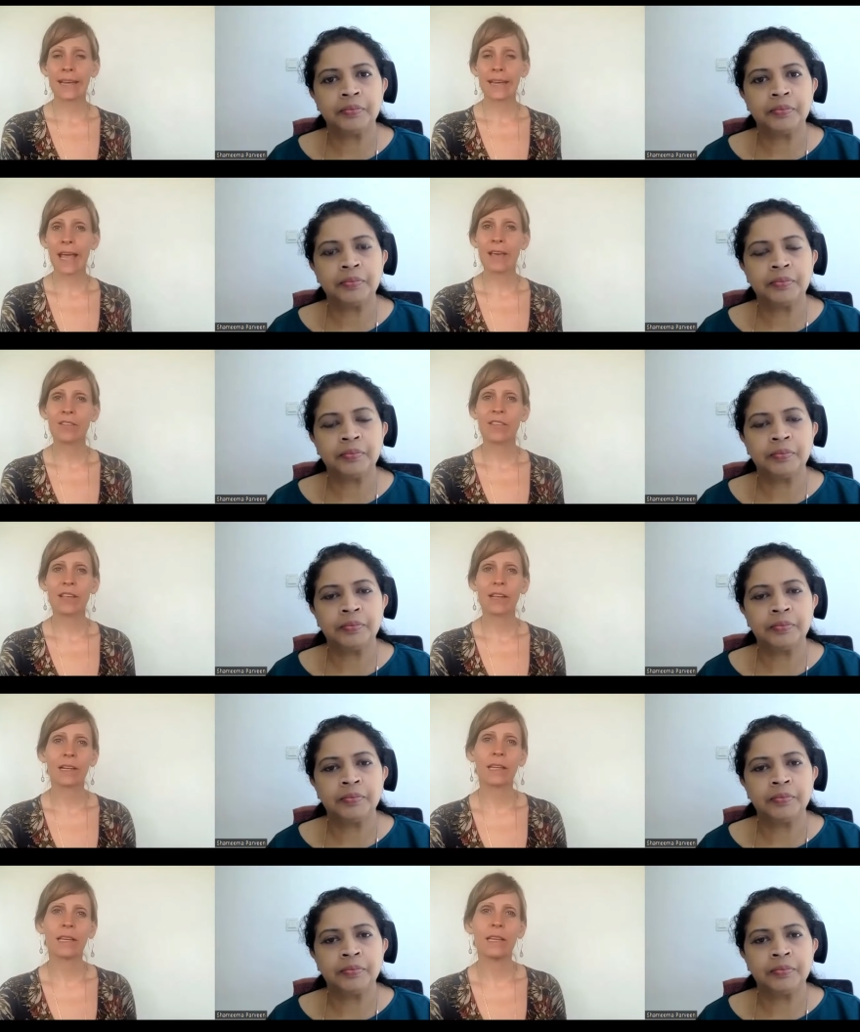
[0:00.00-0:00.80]
Speaker 1: and
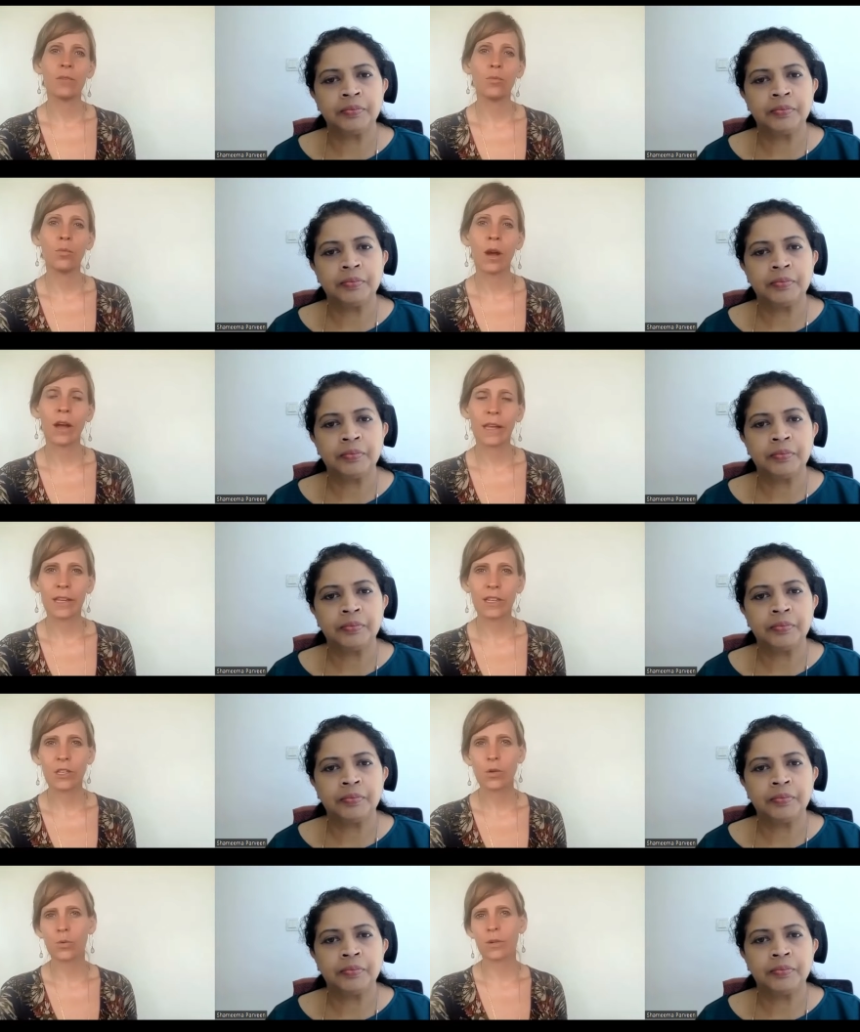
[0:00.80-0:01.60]
ethically
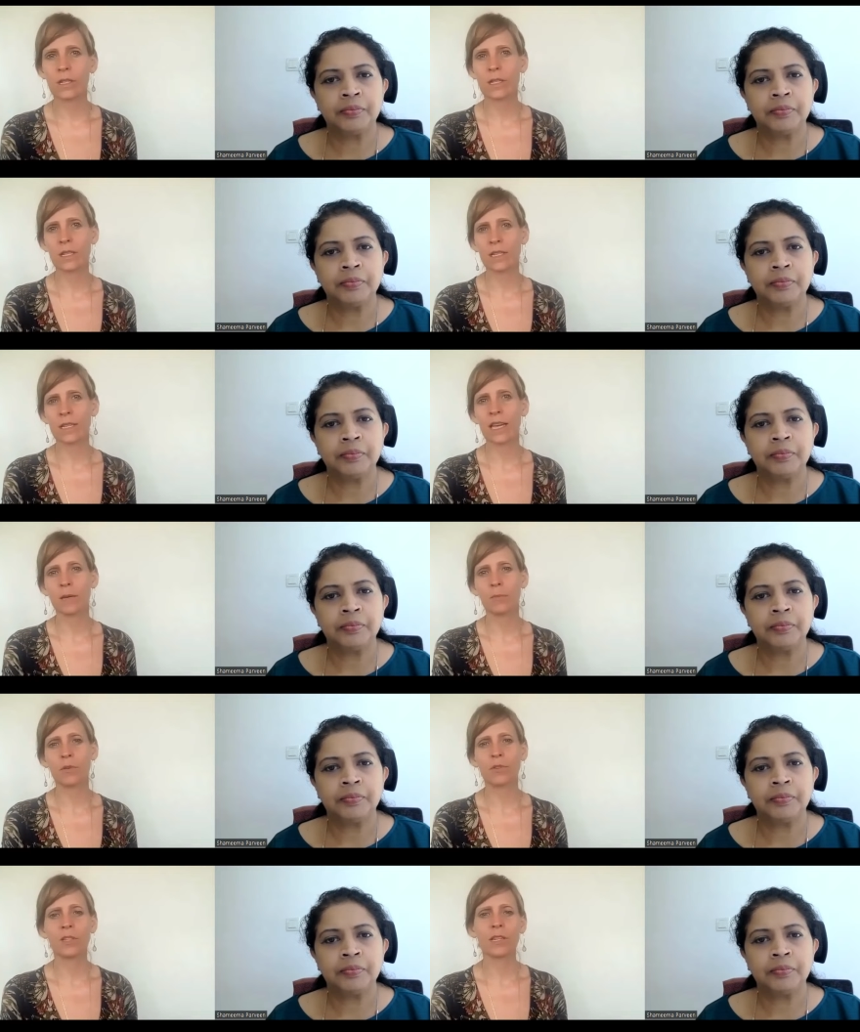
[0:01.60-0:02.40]
working towards
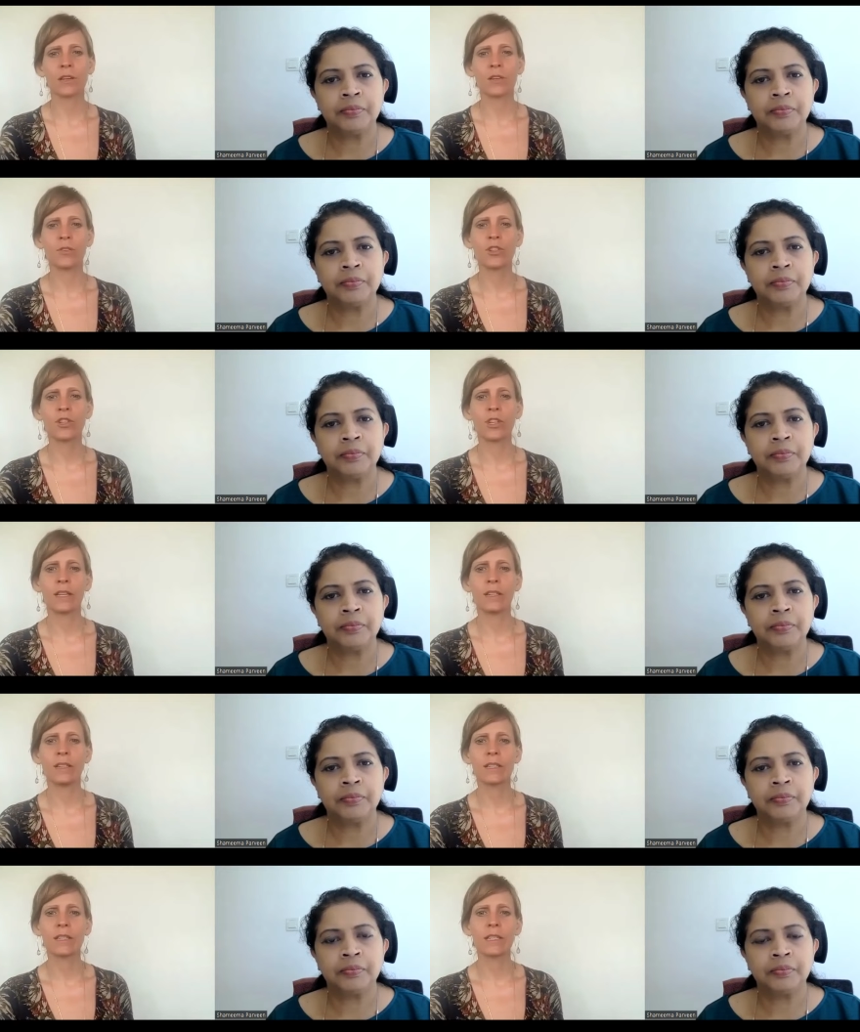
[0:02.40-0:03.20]
sustainable
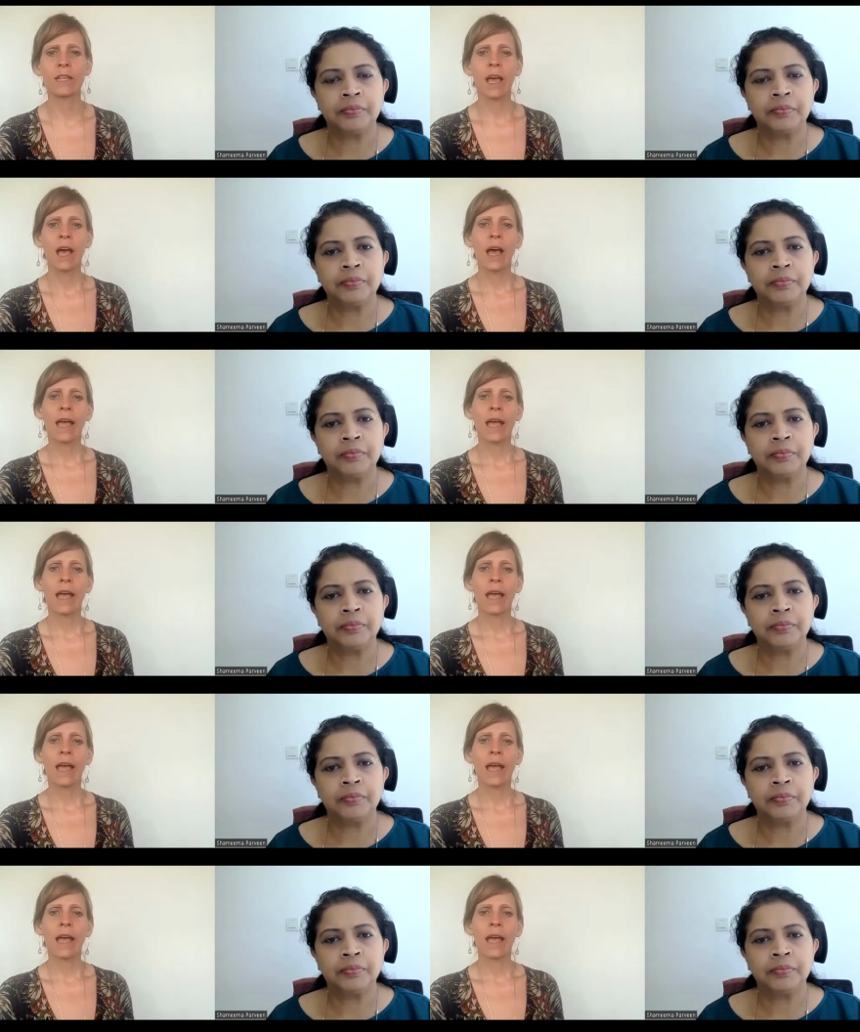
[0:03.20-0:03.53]
solutions.